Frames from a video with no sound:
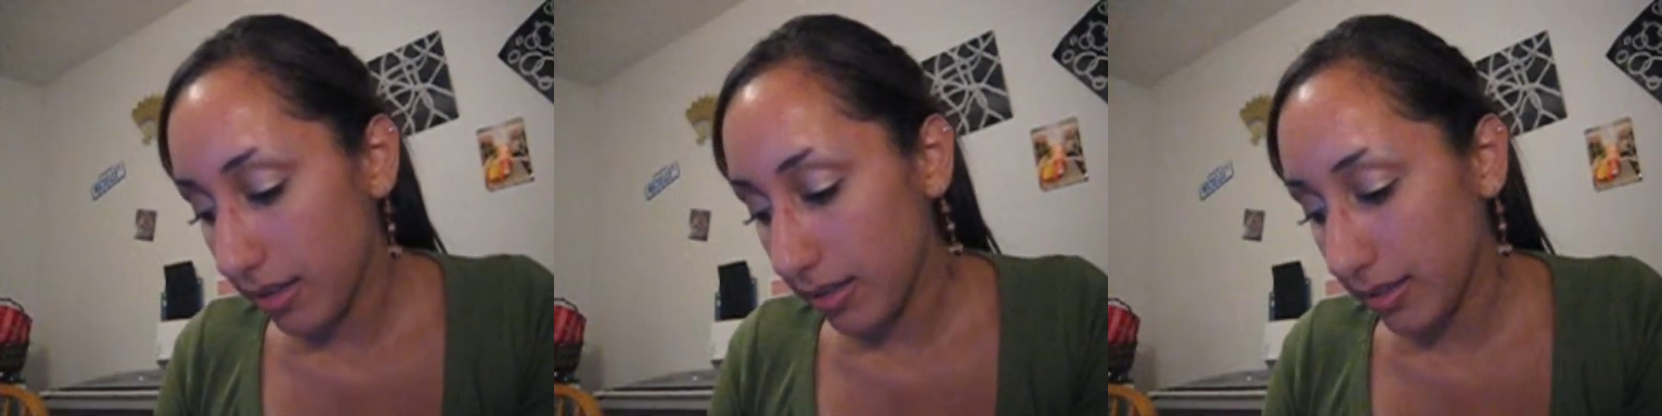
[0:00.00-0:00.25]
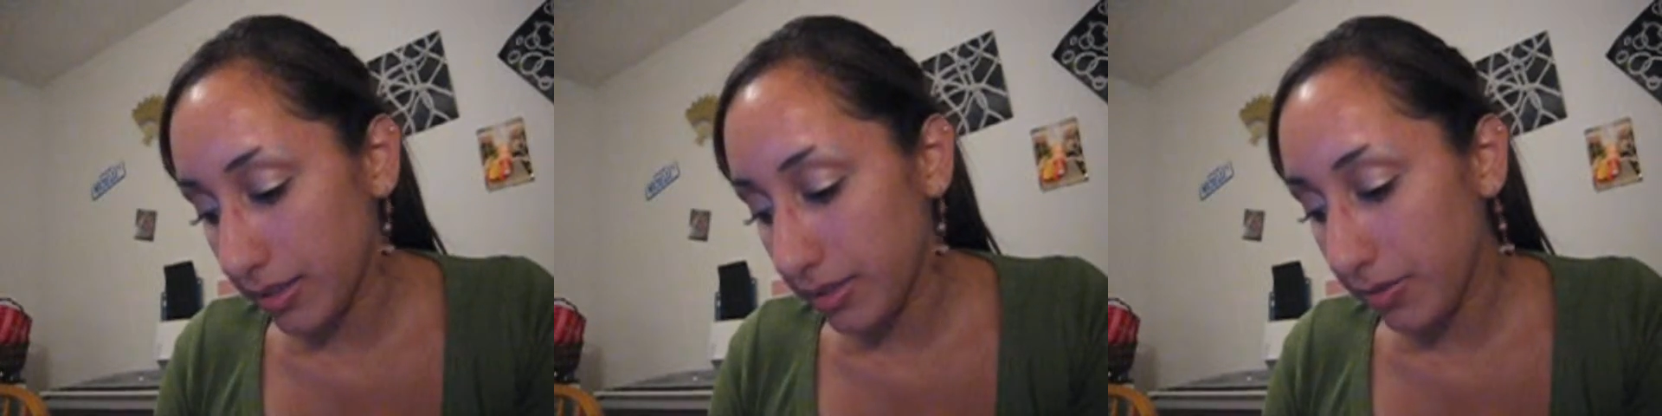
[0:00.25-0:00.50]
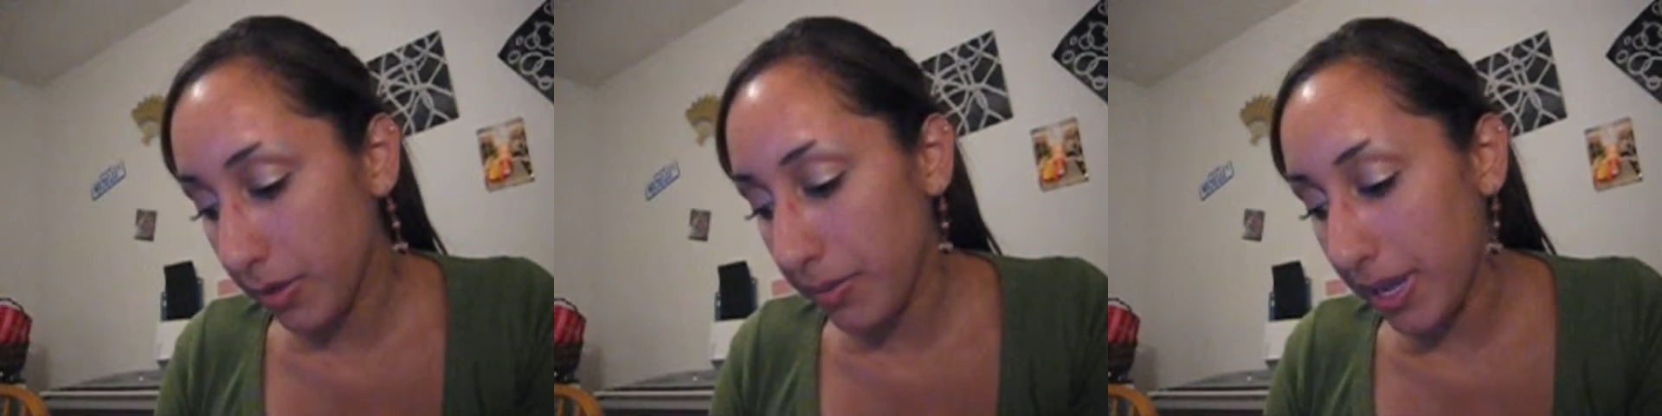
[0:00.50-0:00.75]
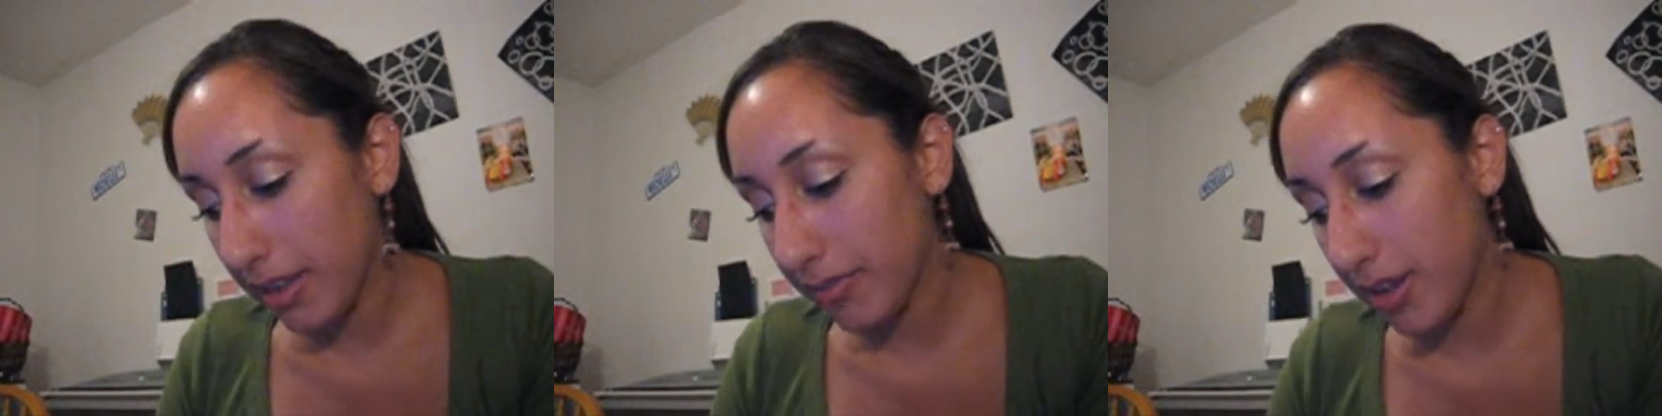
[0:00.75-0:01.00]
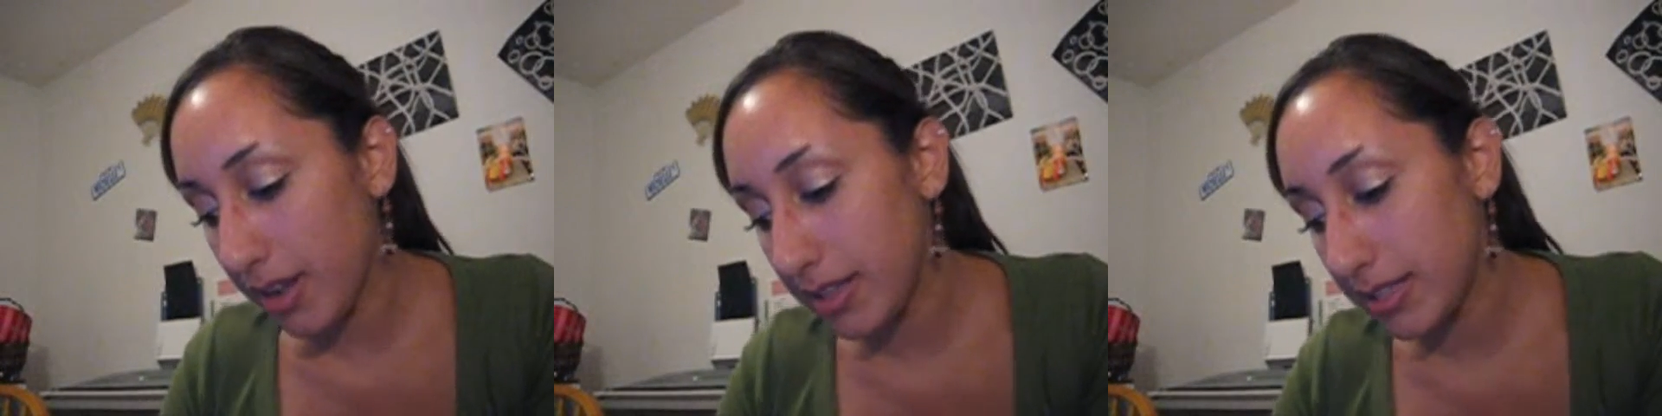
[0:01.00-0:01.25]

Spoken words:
this is from Avon.